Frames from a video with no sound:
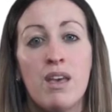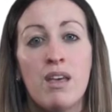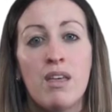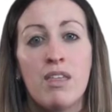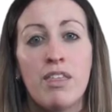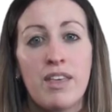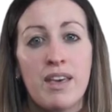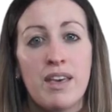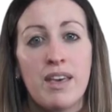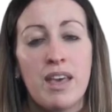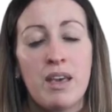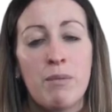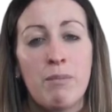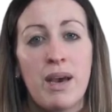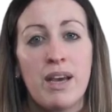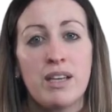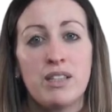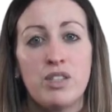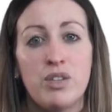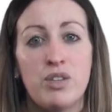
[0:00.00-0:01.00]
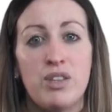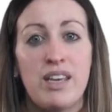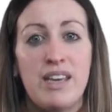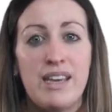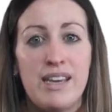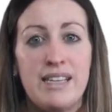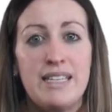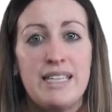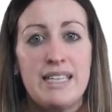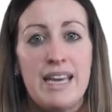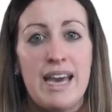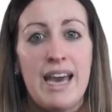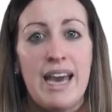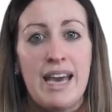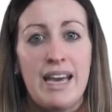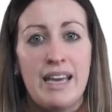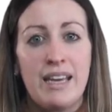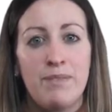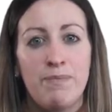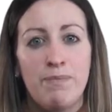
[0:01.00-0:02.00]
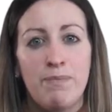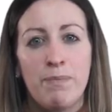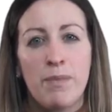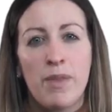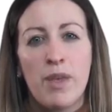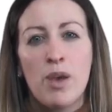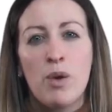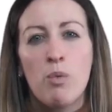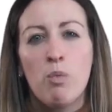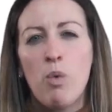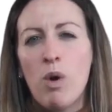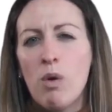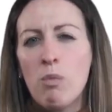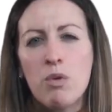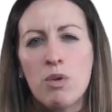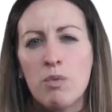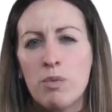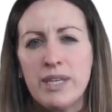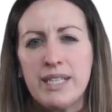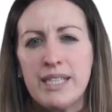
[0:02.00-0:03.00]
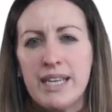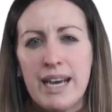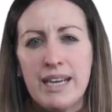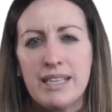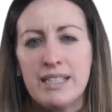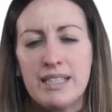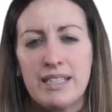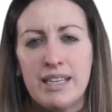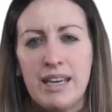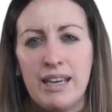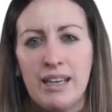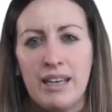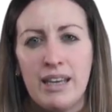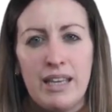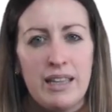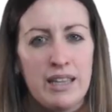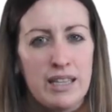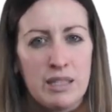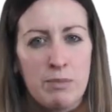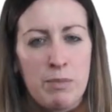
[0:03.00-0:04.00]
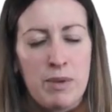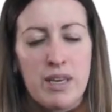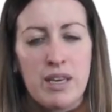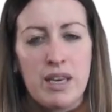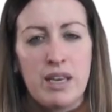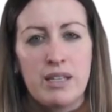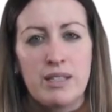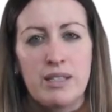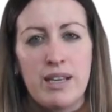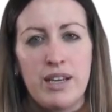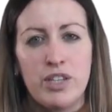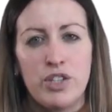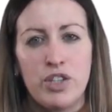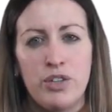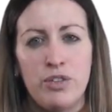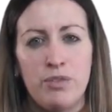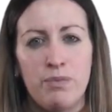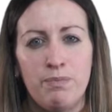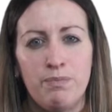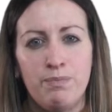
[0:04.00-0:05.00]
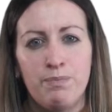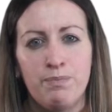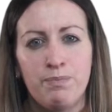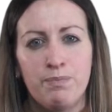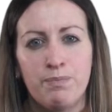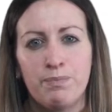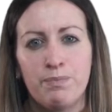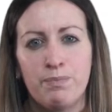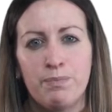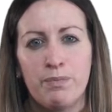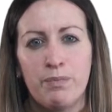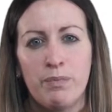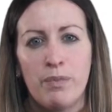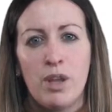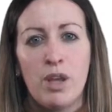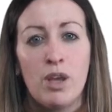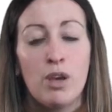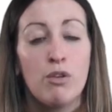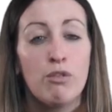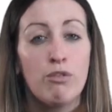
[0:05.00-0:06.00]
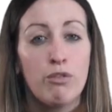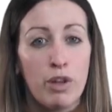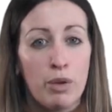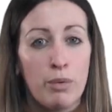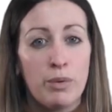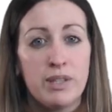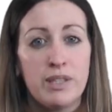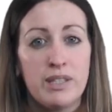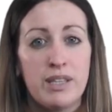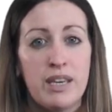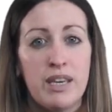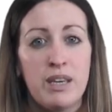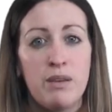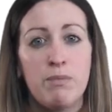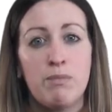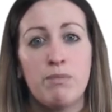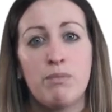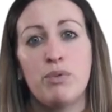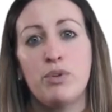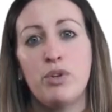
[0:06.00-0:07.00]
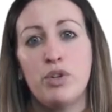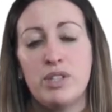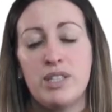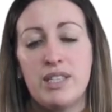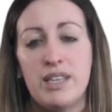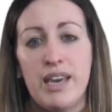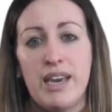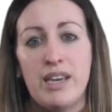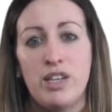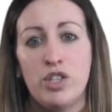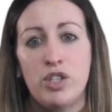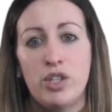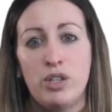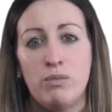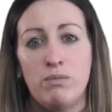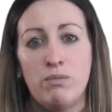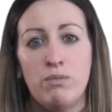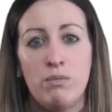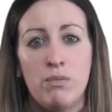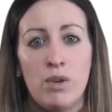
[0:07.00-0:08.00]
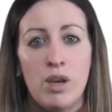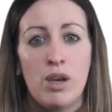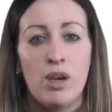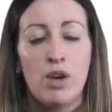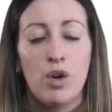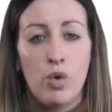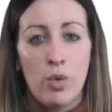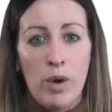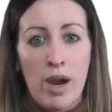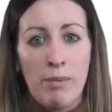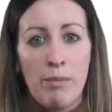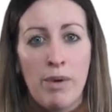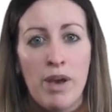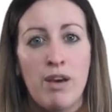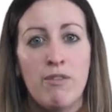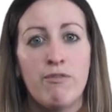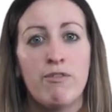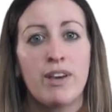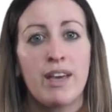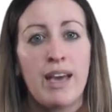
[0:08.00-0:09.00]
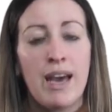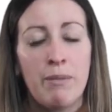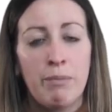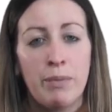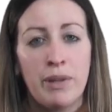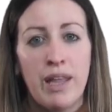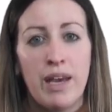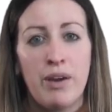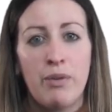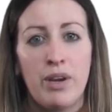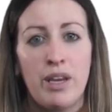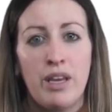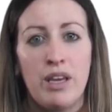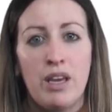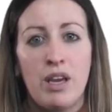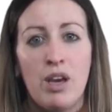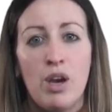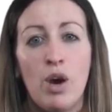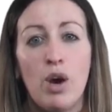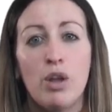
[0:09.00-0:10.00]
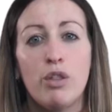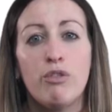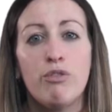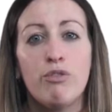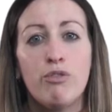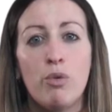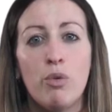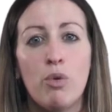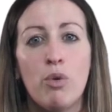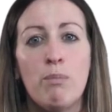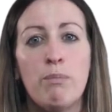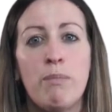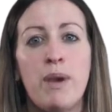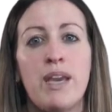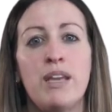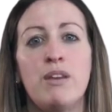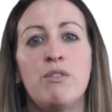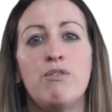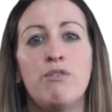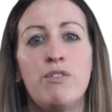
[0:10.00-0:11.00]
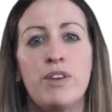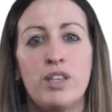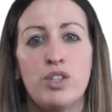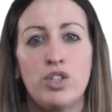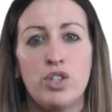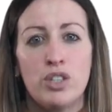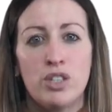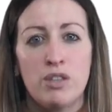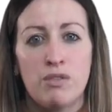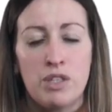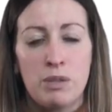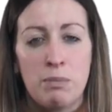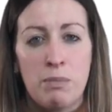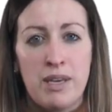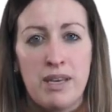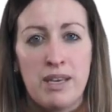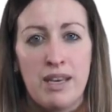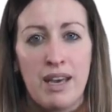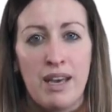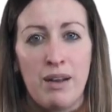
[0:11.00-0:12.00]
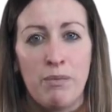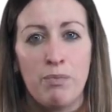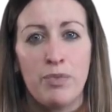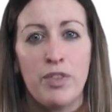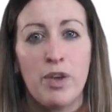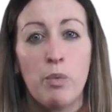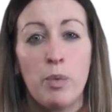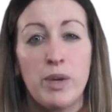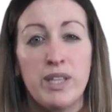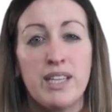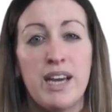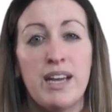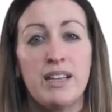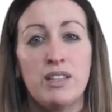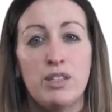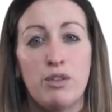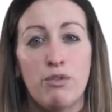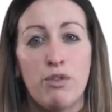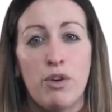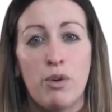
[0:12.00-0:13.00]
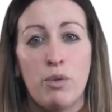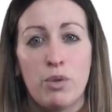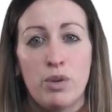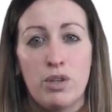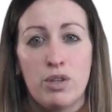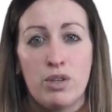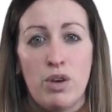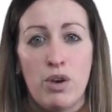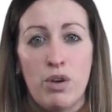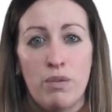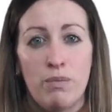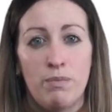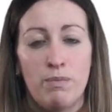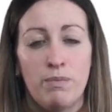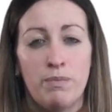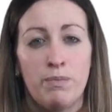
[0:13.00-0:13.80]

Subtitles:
Thinking back to the EDA, what were we testing in the speaking session? Fluency, pronunciation, grammar and vocabulary are the 4 main features of speaking that we tend to focus on.